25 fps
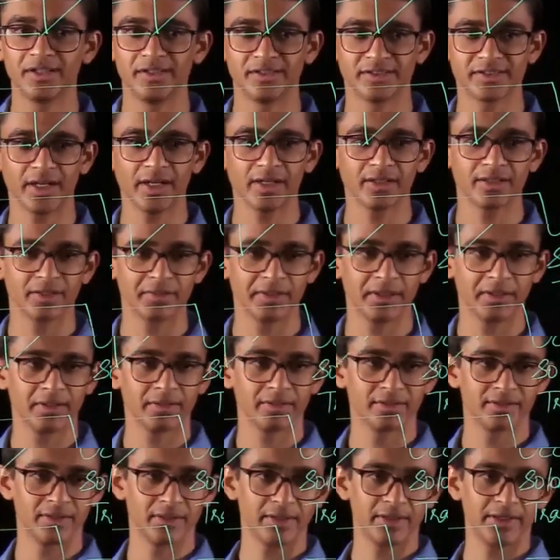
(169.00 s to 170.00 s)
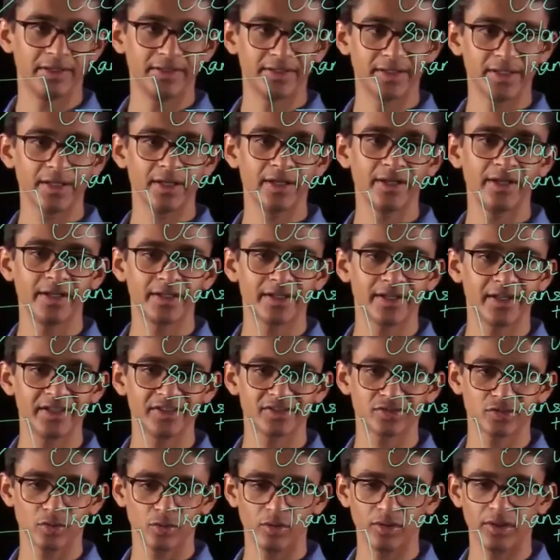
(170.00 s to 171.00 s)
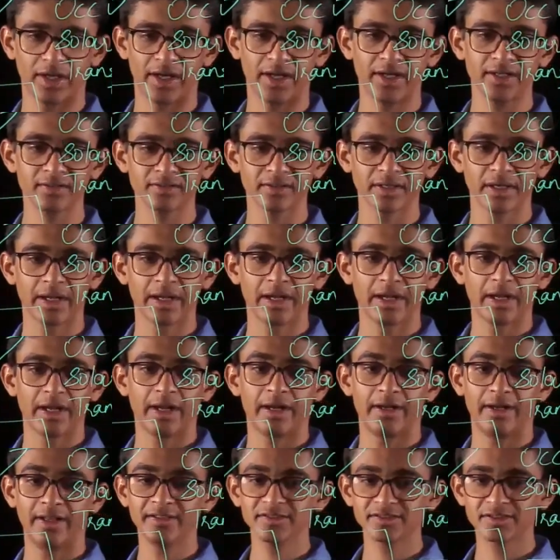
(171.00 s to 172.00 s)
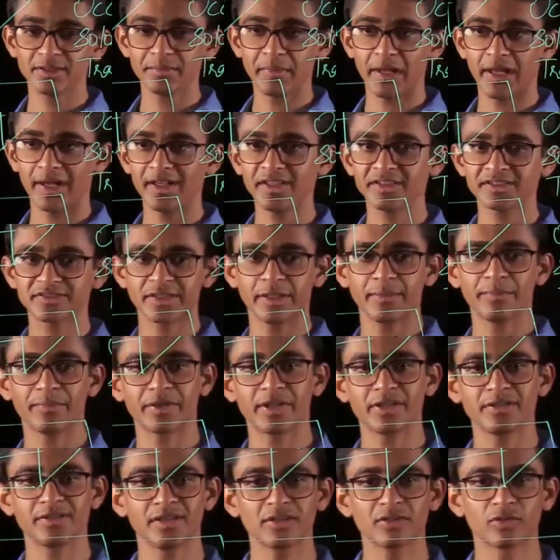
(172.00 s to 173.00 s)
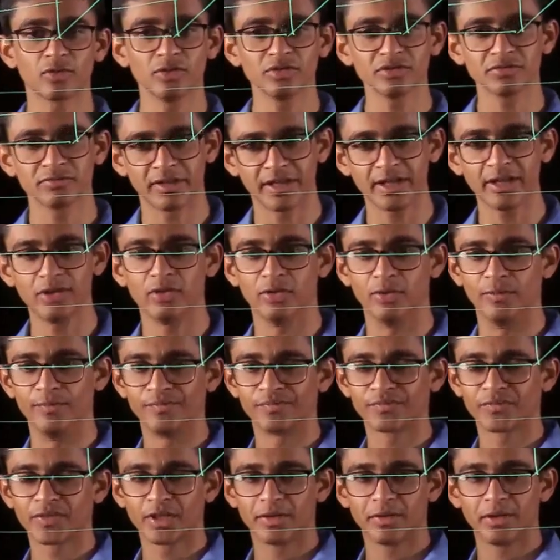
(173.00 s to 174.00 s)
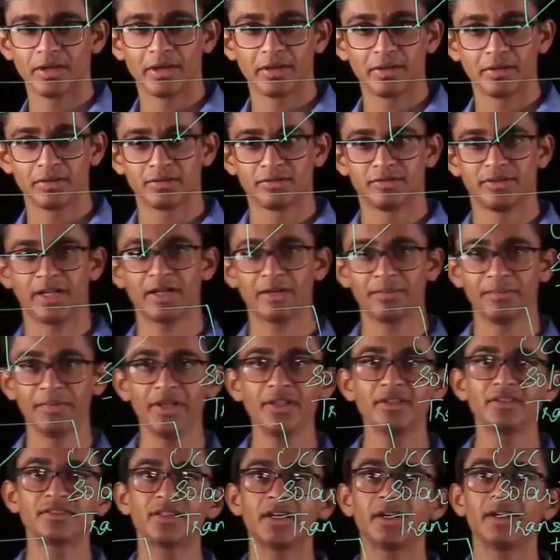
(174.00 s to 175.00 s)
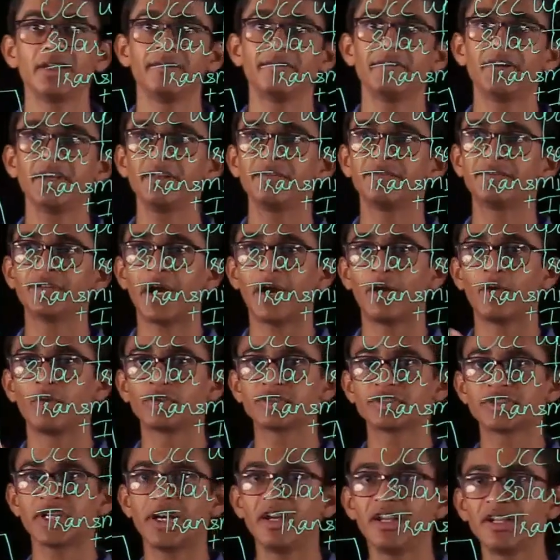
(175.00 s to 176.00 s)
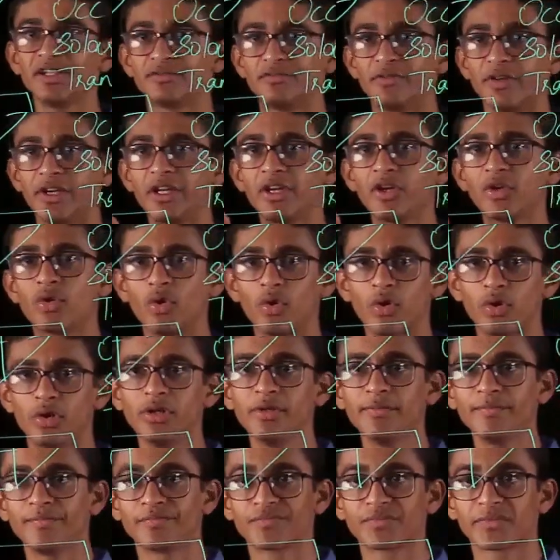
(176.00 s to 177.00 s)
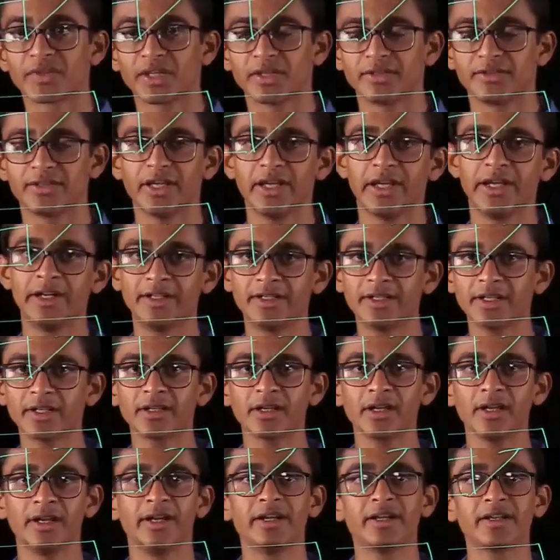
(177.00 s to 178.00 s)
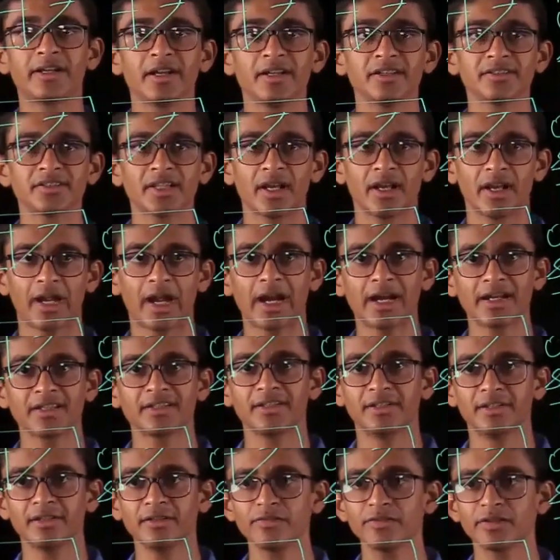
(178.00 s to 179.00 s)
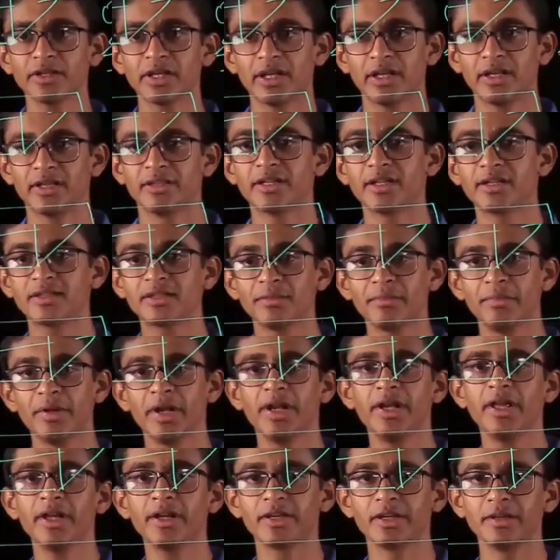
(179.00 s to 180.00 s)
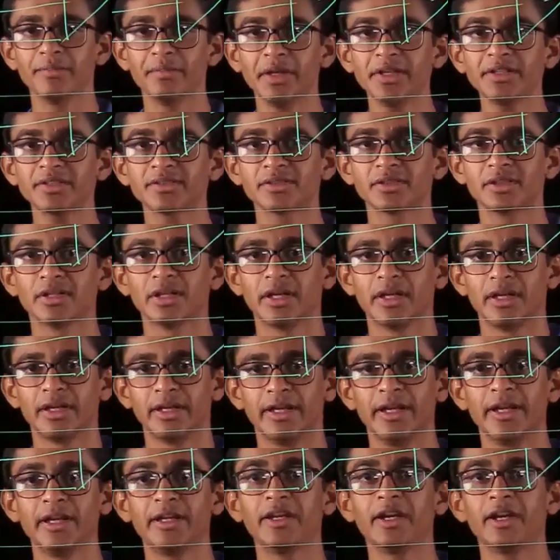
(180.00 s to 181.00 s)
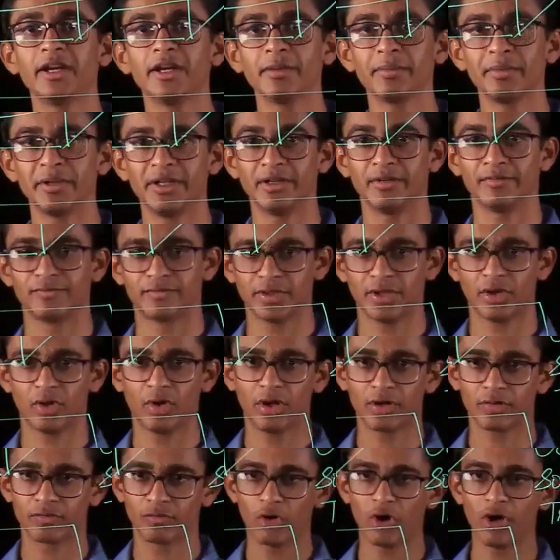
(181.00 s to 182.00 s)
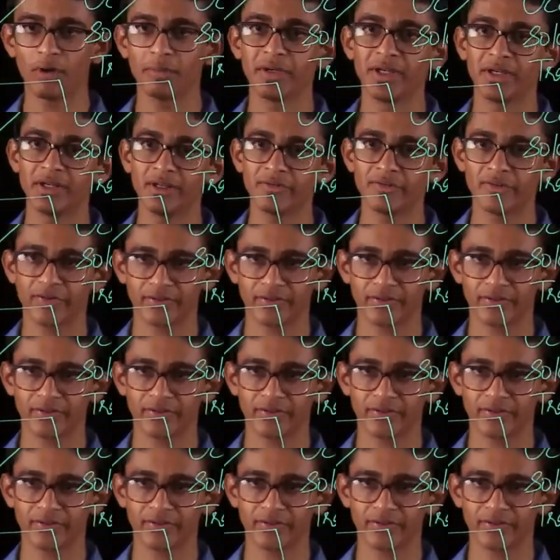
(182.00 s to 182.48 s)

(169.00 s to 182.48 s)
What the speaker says: inside, the internal heat gain is so large, and hence the balance temperature goes very low. That means that even if the outside is very cold, the internal heat gains are large enough that the building remains heated up enough or warm enough